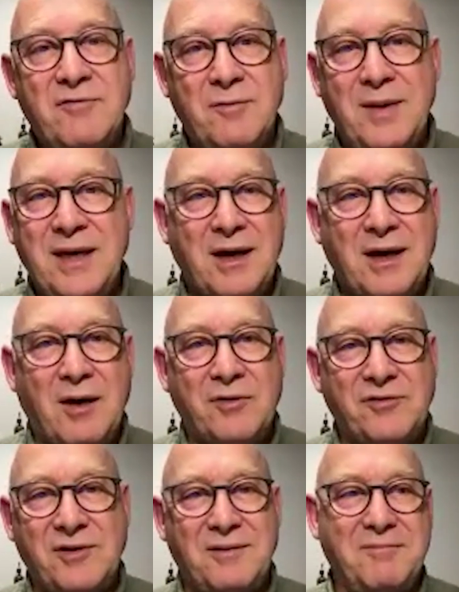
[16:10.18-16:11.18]
for me, I
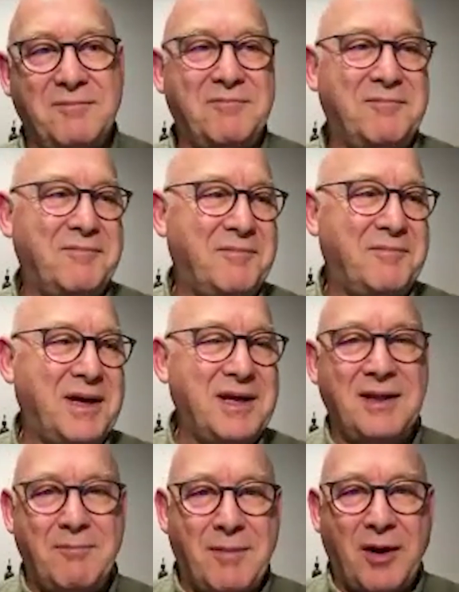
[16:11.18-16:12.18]
wasn't
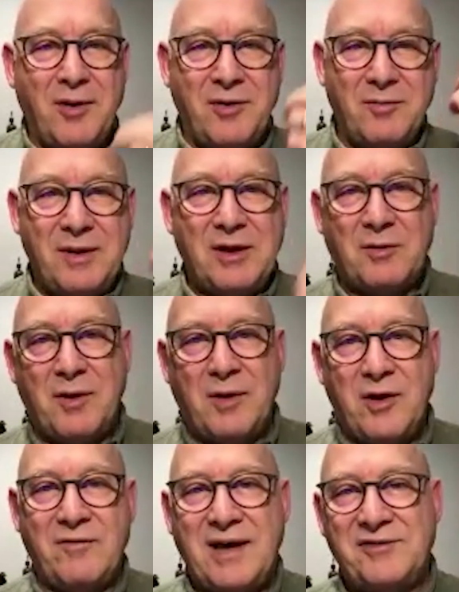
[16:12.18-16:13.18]
in the mental
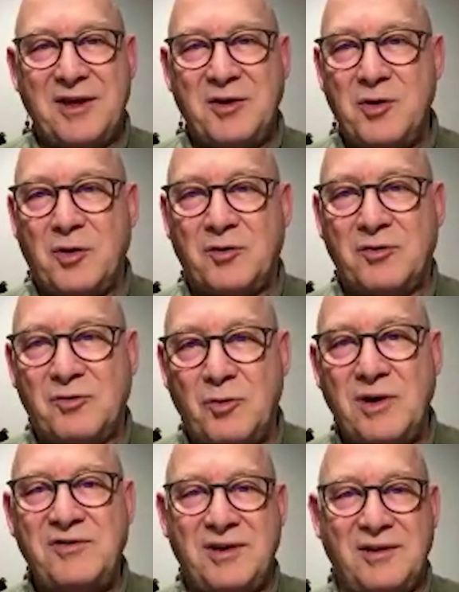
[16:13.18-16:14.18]
mode of asking doctors
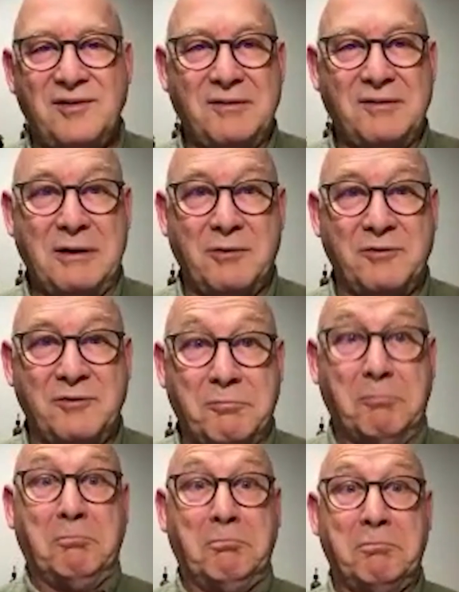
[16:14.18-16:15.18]
questions. It was,
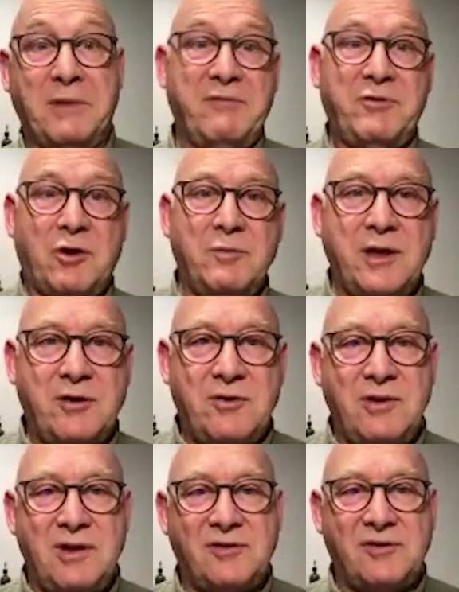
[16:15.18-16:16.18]
they've told me to
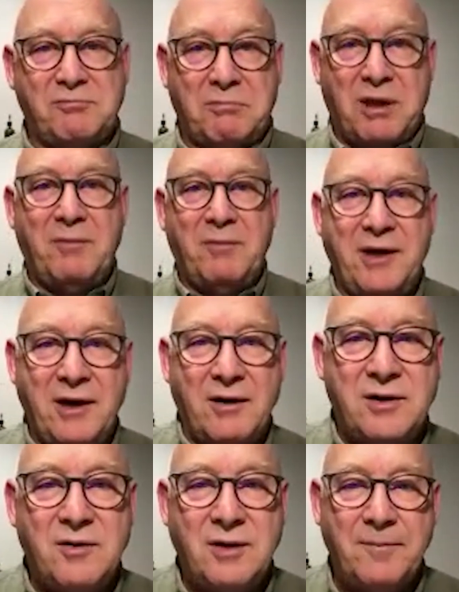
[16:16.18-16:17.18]
do this, I better go
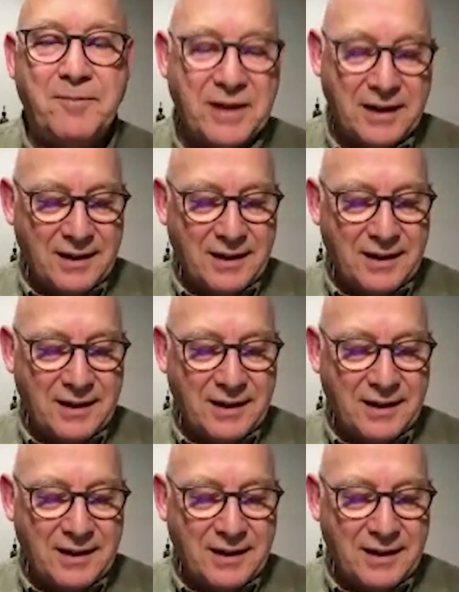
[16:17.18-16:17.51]
and do it.